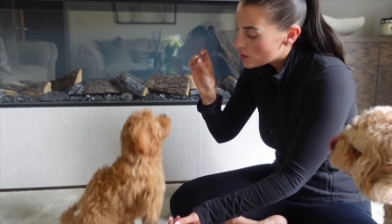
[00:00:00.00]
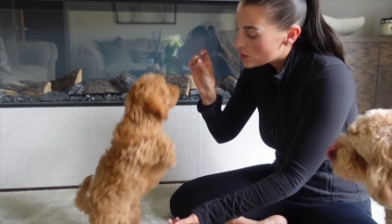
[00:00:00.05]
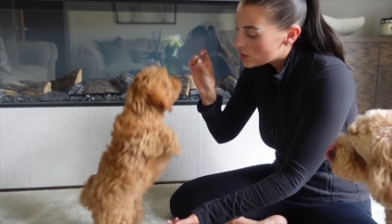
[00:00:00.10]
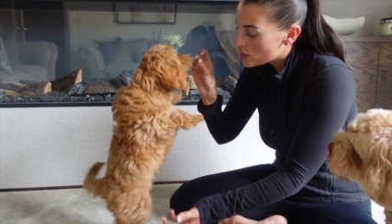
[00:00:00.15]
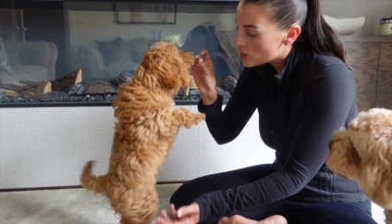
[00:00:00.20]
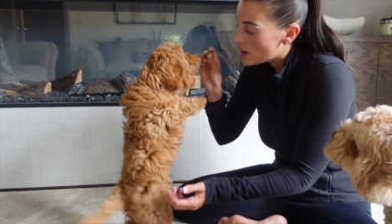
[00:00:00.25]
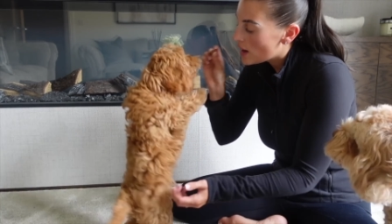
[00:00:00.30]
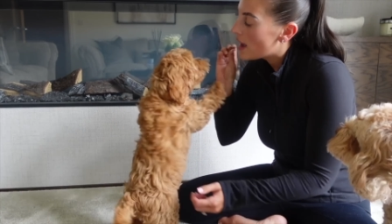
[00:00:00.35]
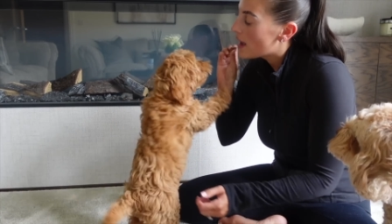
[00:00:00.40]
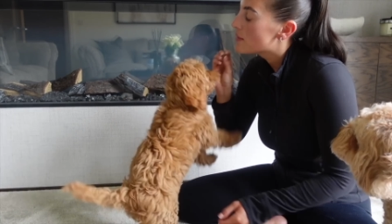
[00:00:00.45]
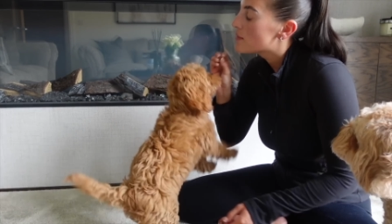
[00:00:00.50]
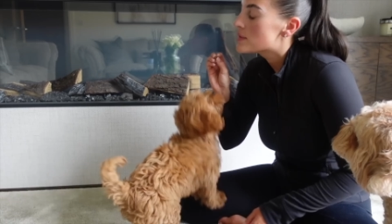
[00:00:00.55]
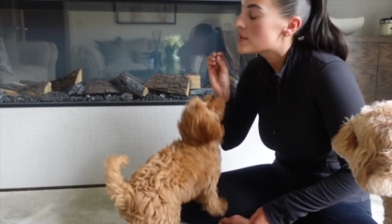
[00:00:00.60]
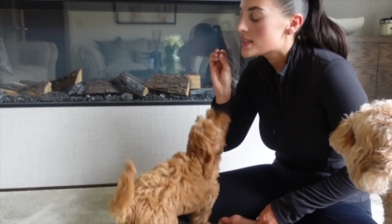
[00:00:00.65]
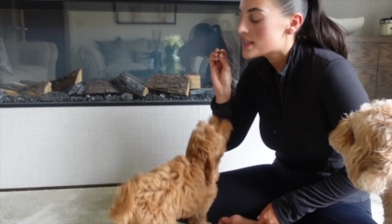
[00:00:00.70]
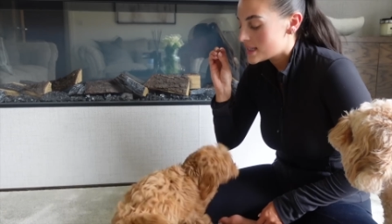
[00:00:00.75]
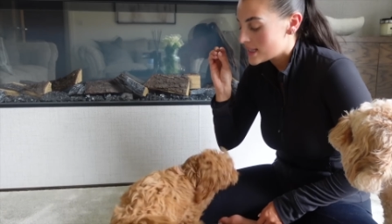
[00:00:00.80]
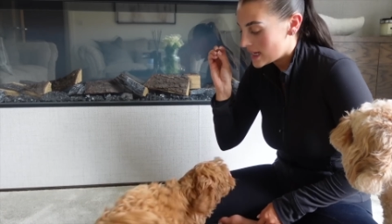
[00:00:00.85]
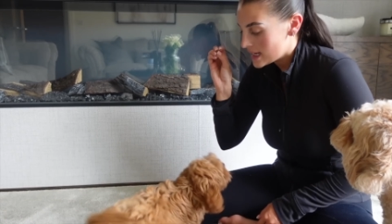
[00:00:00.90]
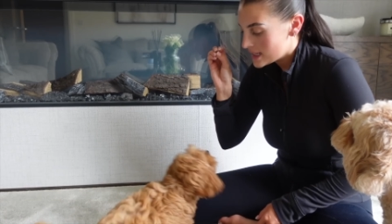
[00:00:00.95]
Good.
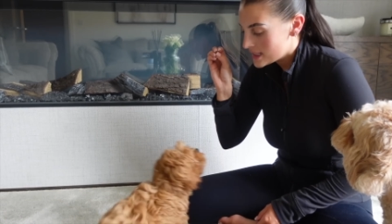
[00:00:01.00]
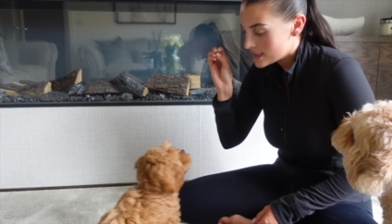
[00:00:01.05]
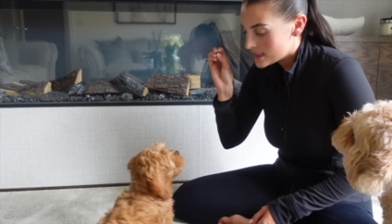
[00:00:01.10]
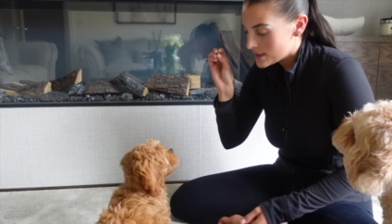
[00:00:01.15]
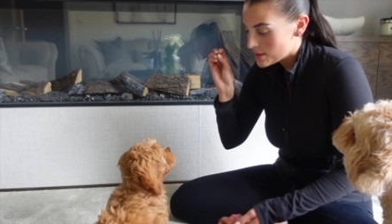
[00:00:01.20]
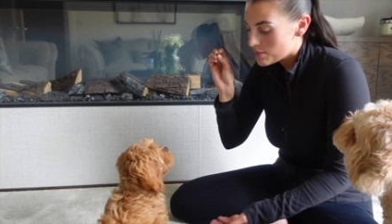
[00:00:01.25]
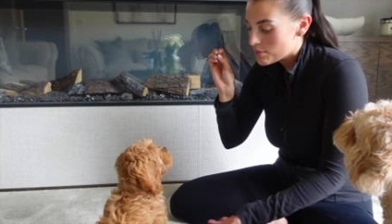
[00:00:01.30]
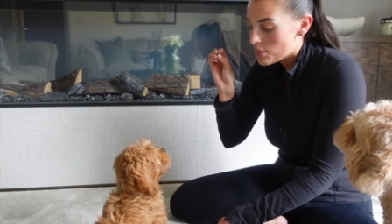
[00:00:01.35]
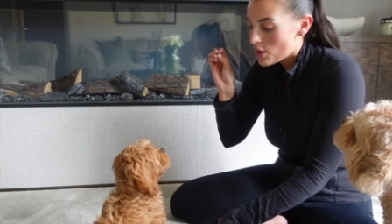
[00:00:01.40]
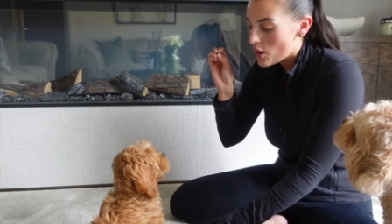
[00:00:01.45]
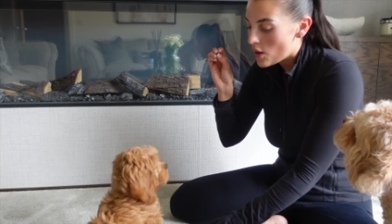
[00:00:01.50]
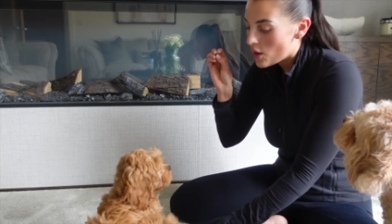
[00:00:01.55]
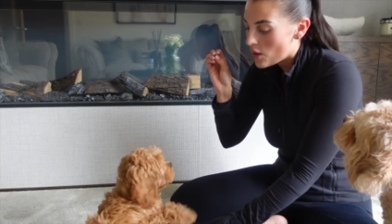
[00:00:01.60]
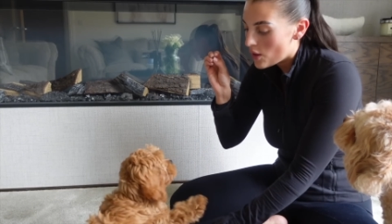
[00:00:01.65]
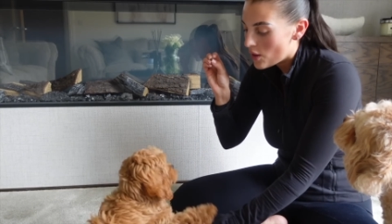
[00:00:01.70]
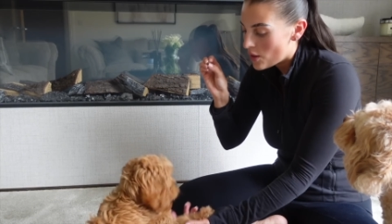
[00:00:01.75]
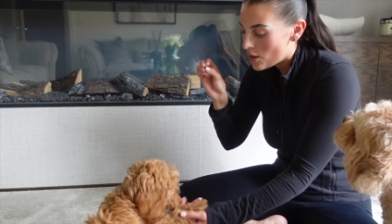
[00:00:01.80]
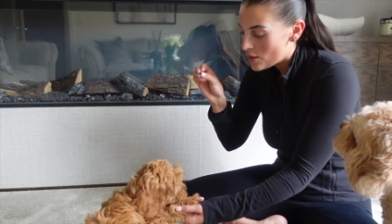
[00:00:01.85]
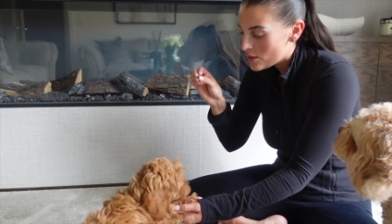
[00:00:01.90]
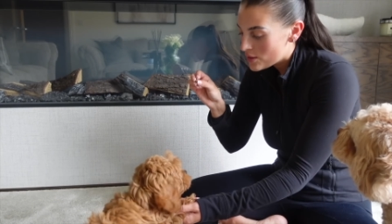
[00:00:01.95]
Sit.
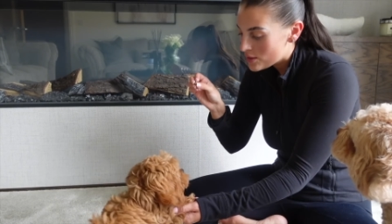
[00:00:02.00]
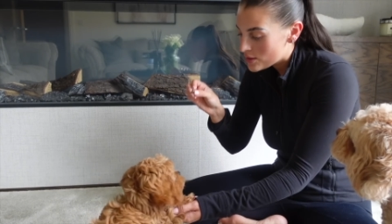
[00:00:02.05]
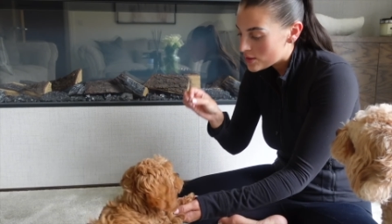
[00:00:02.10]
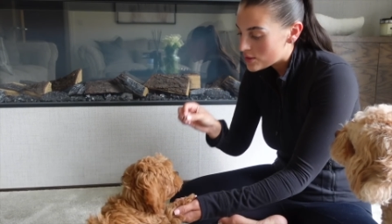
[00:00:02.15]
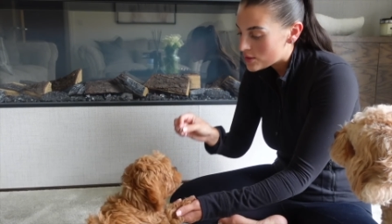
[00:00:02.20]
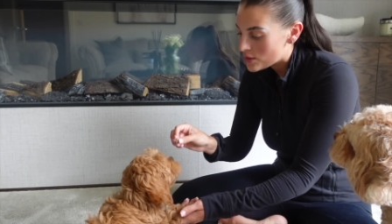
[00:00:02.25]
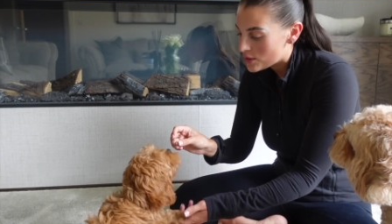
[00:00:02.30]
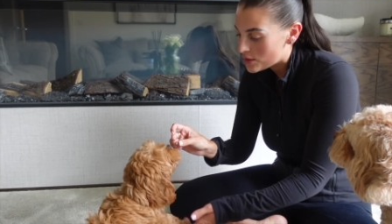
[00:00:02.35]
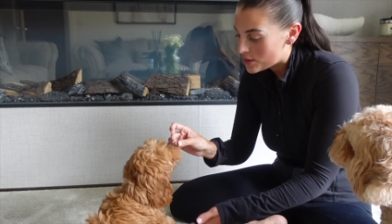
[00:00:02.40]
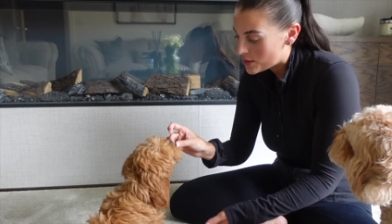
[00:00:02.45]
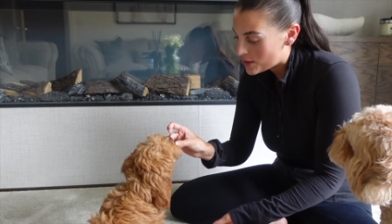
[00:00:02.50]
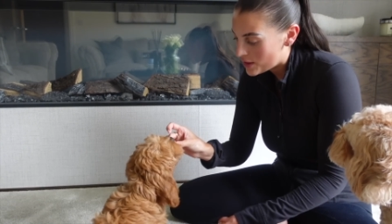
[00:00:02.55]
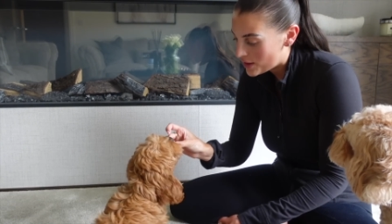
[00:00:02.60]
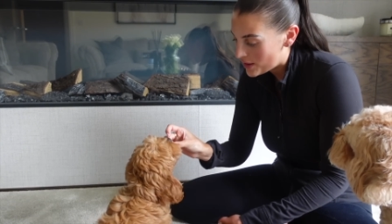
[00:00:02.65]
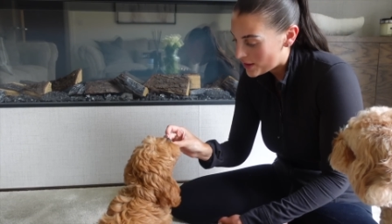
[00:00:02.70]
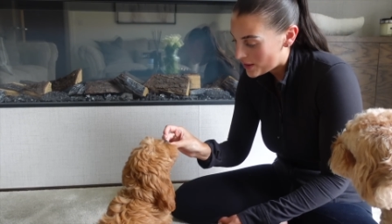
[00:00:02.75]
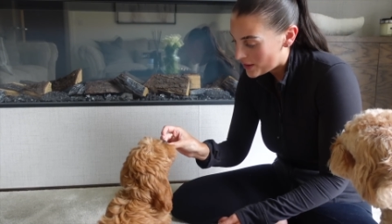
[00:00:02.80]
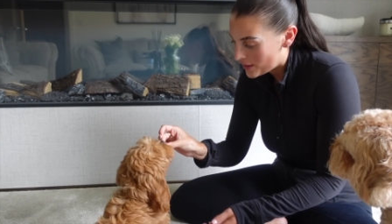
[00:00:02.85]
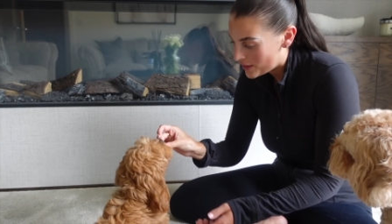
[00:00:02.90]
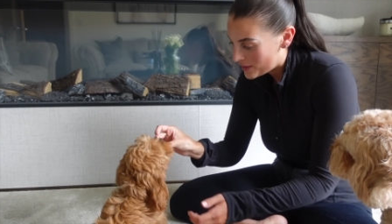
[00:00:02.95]
Paw. Good
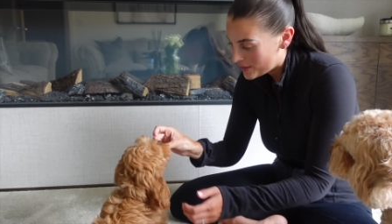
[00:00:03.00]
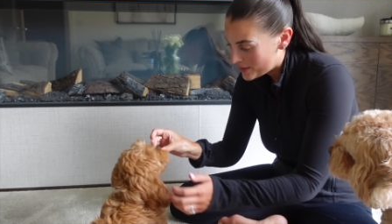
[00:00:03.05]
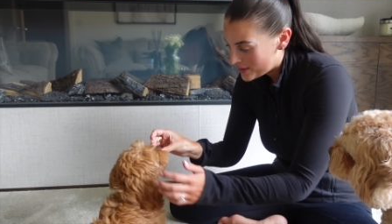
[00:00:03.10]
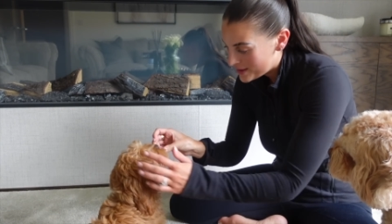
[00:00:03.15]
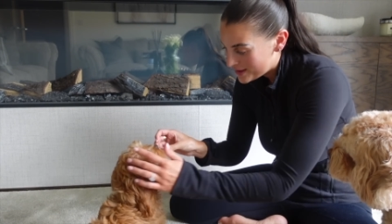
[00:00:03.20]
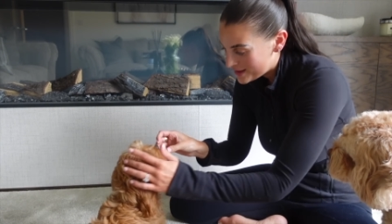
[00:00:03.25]
girl.